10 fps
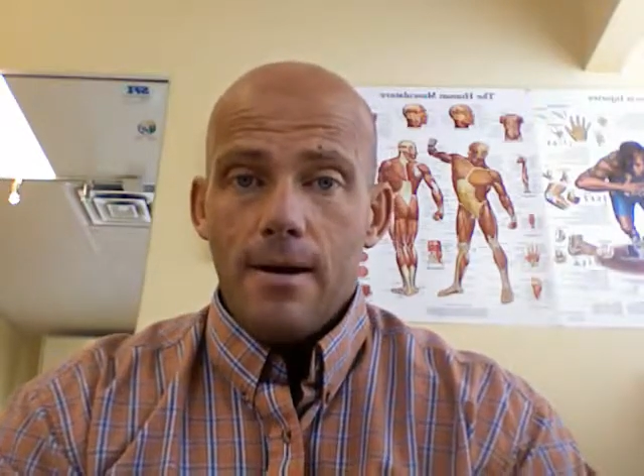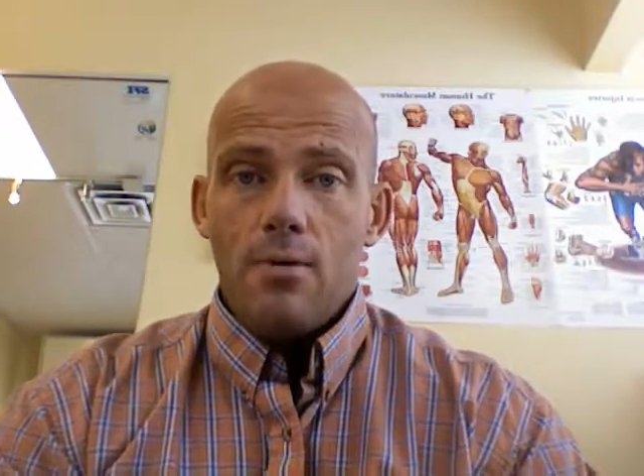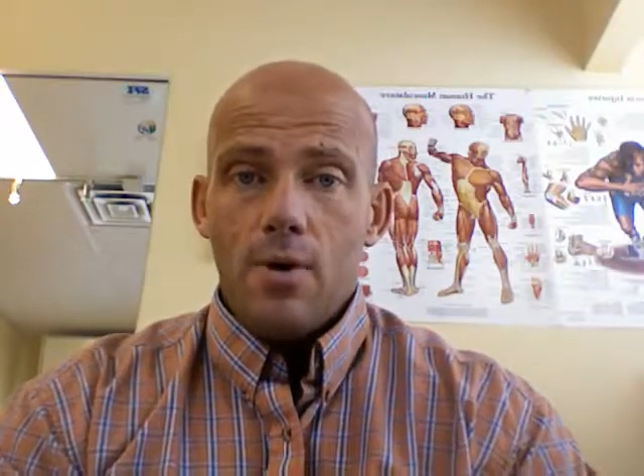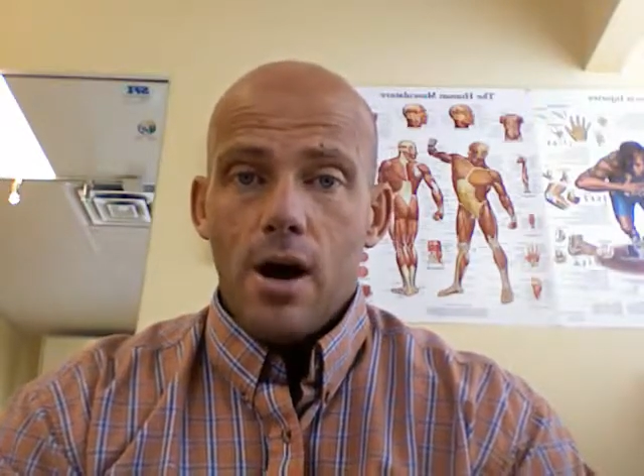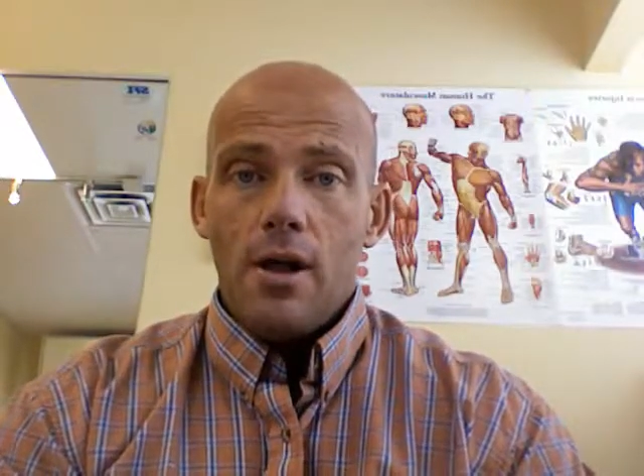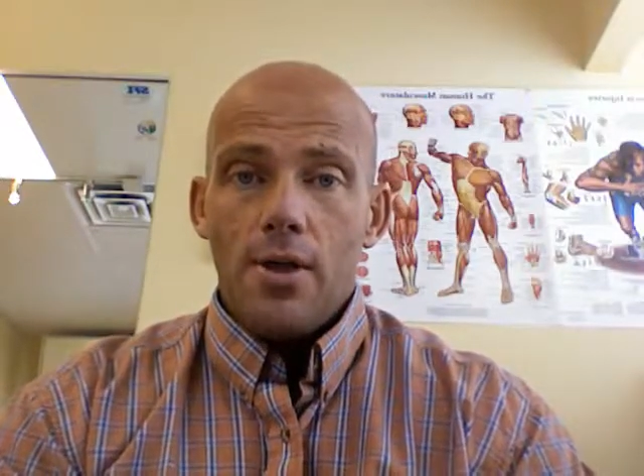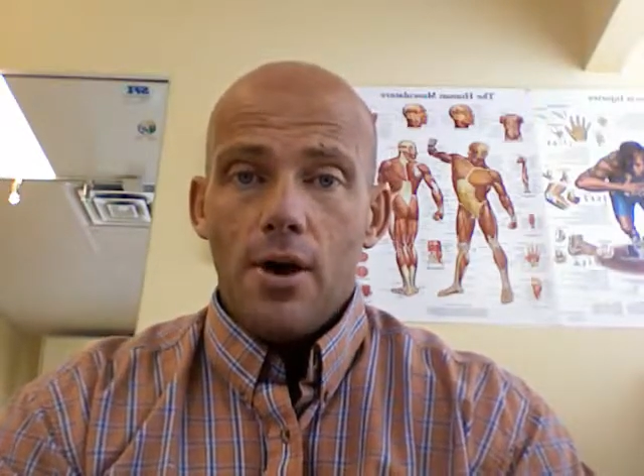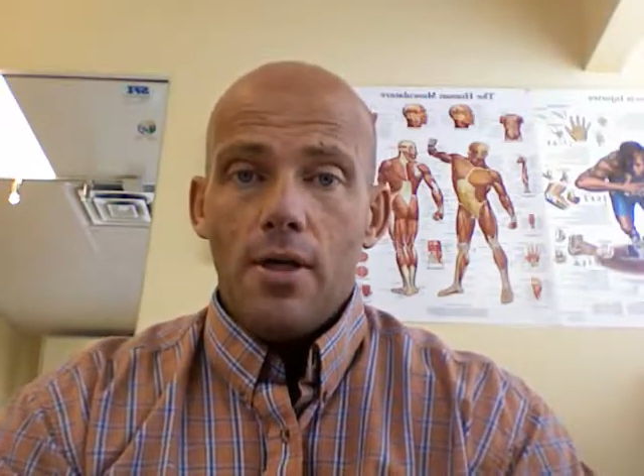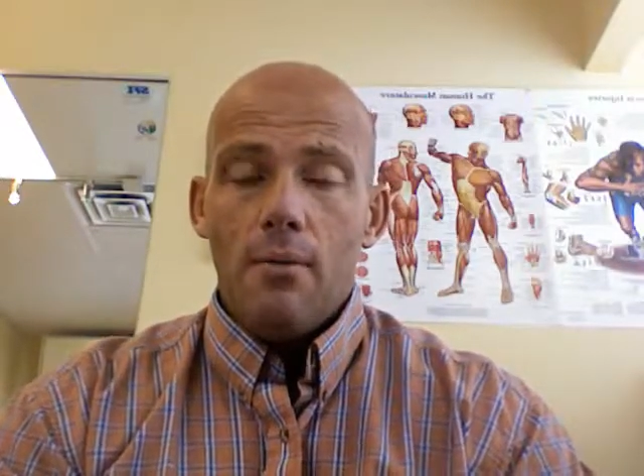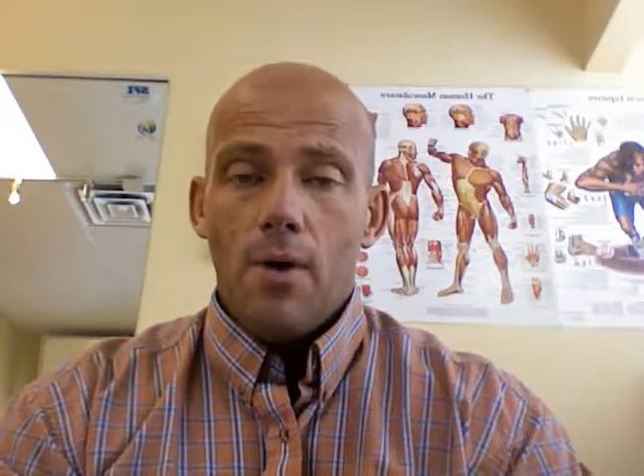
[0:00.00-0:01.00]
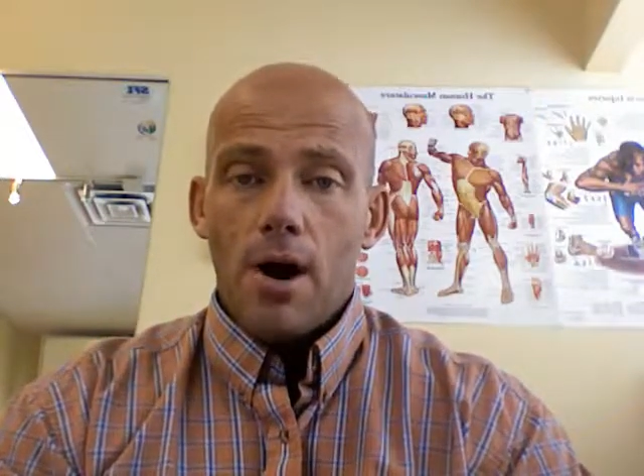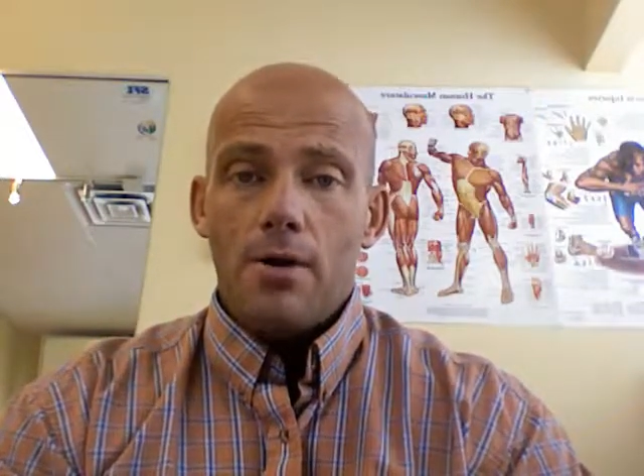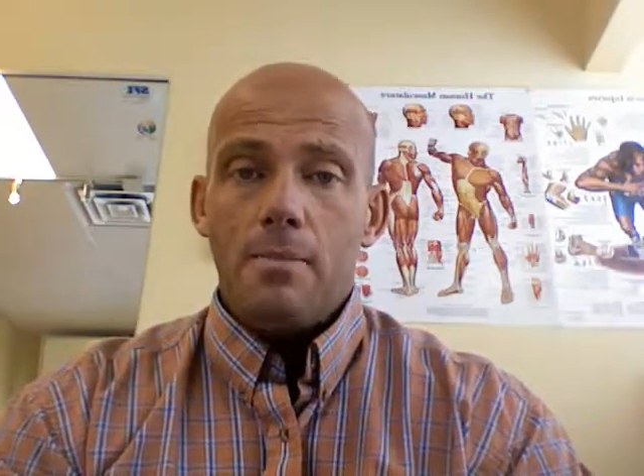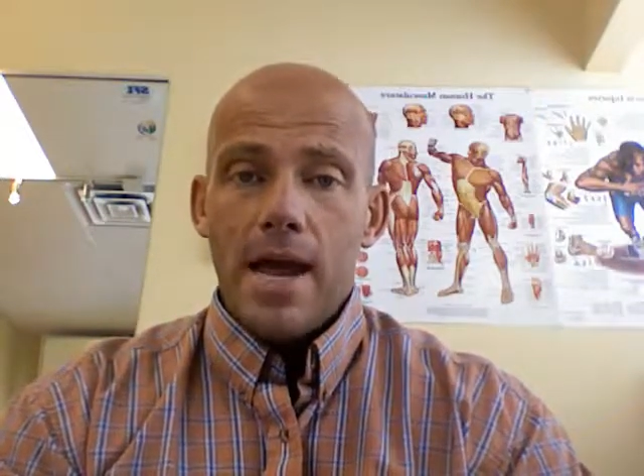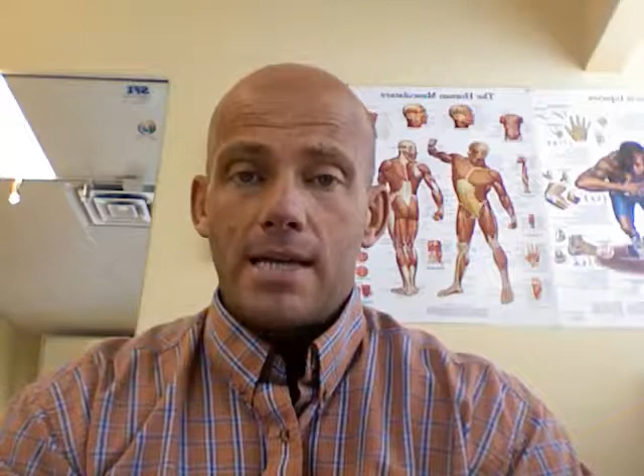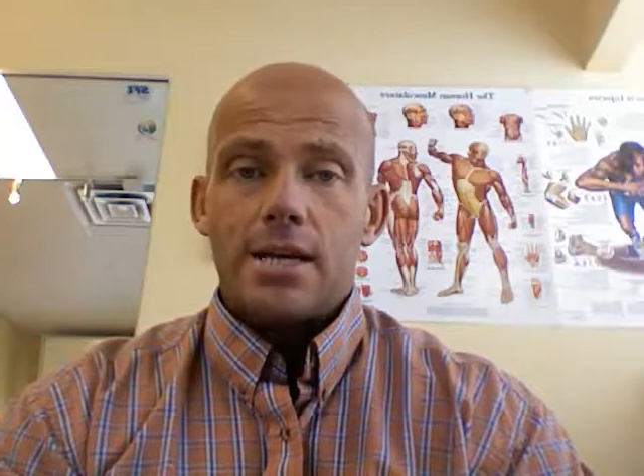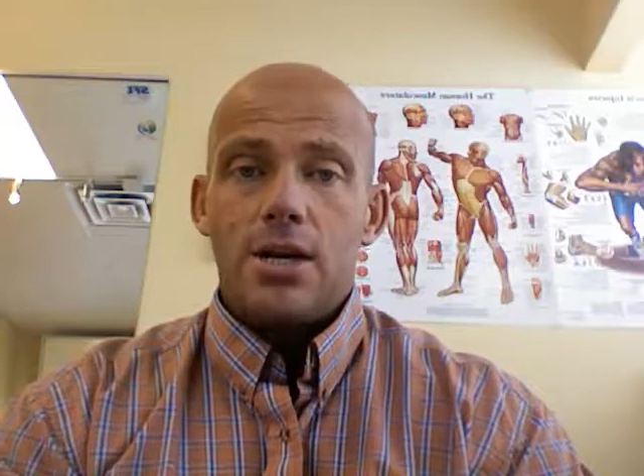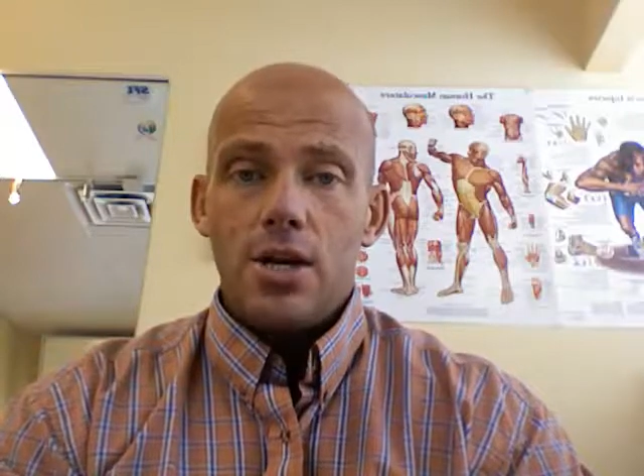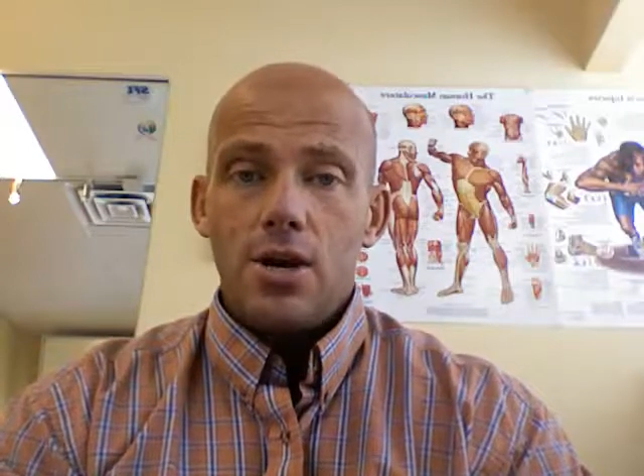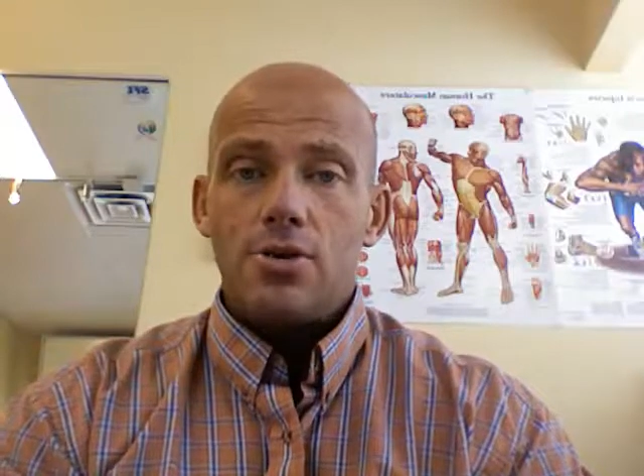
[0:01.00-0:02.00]
We all know that water makes a
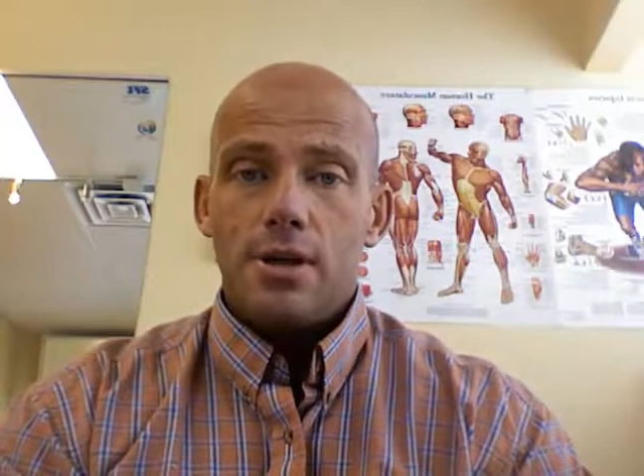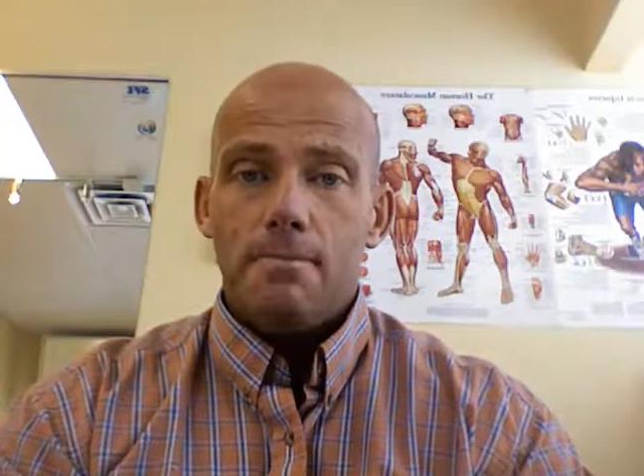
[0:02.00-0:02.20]
huge